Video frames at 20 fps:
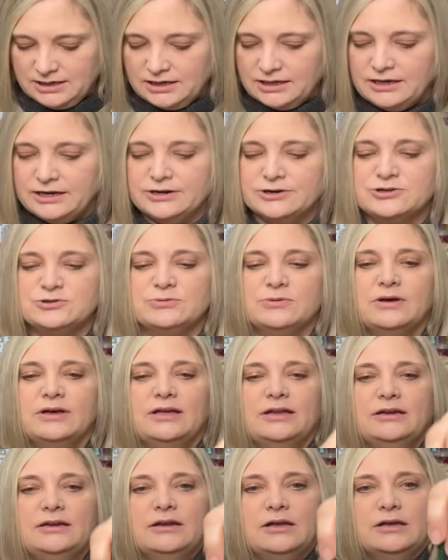Here's
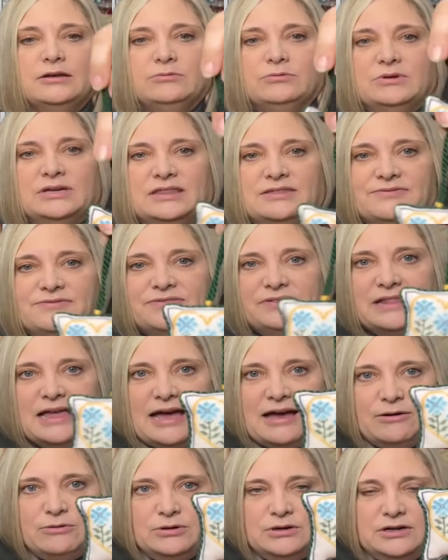one with
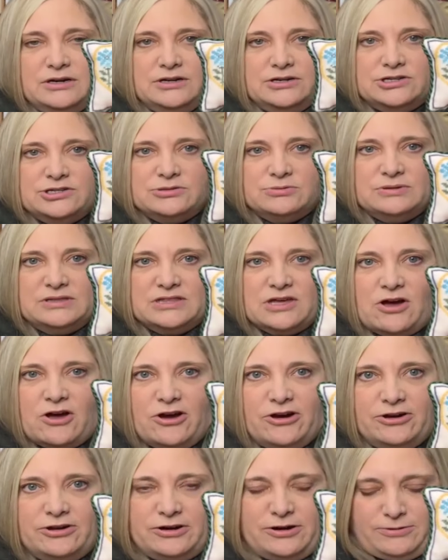flowers with the
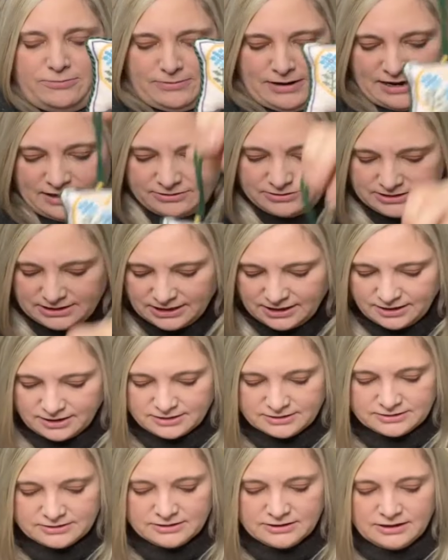heart around
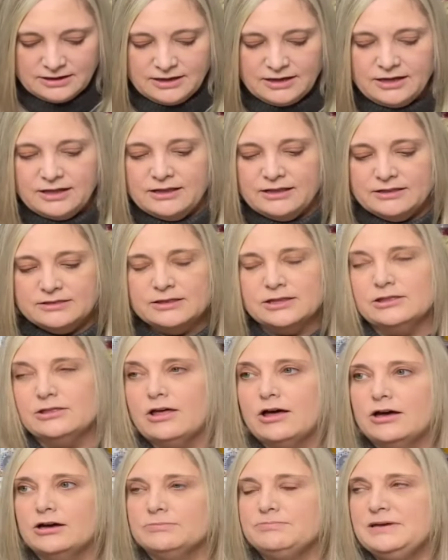it. The
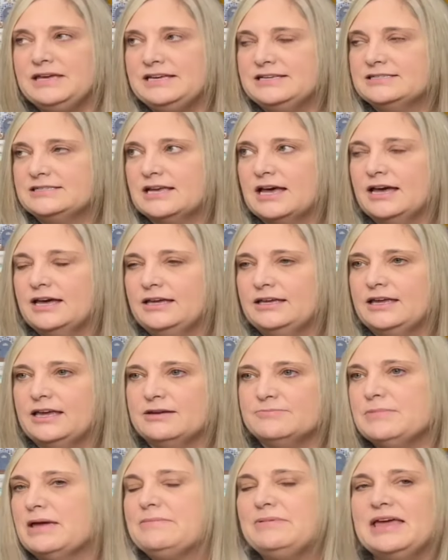long piece
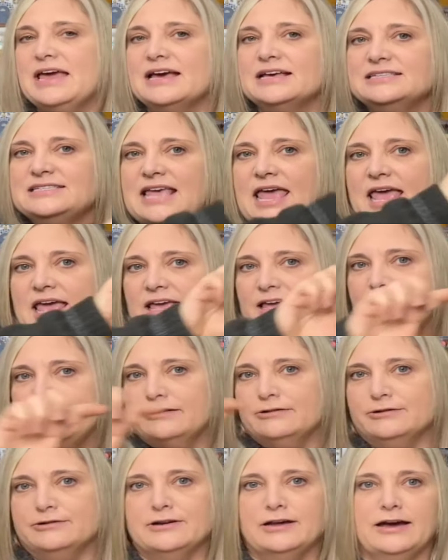maybe has 8
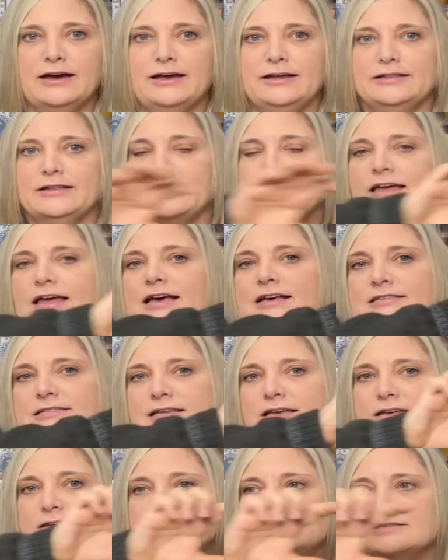or 9, like it has
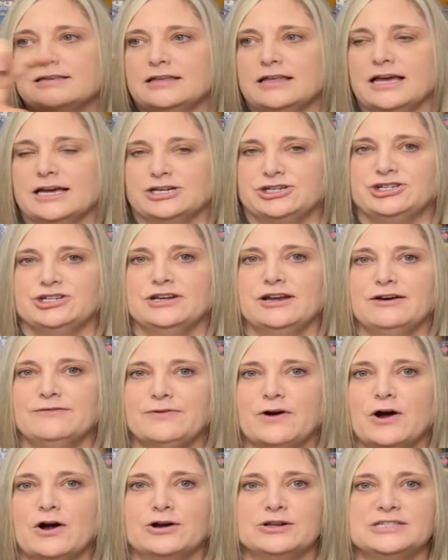a selection of
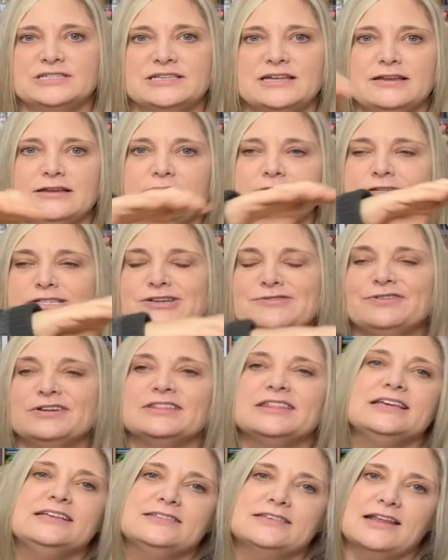hearts and different
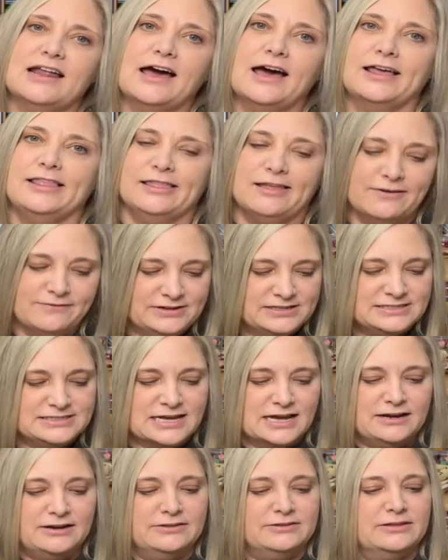things that I love
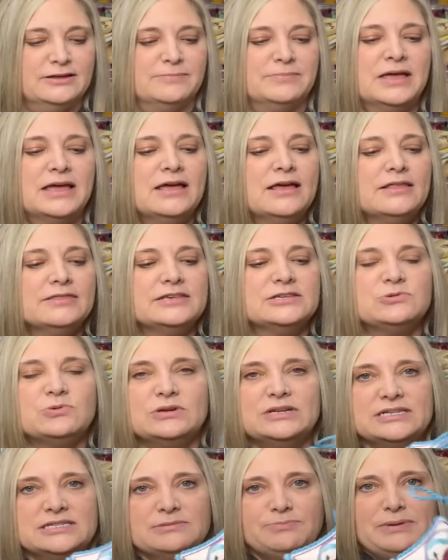inside of them. This
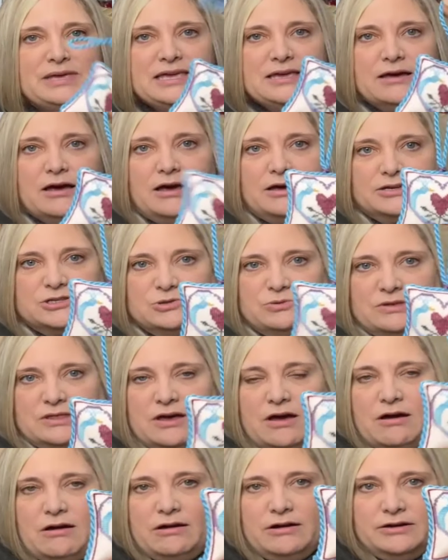one is peacocks with a
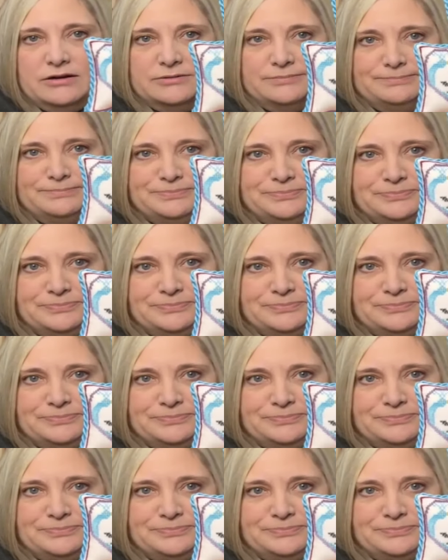heart.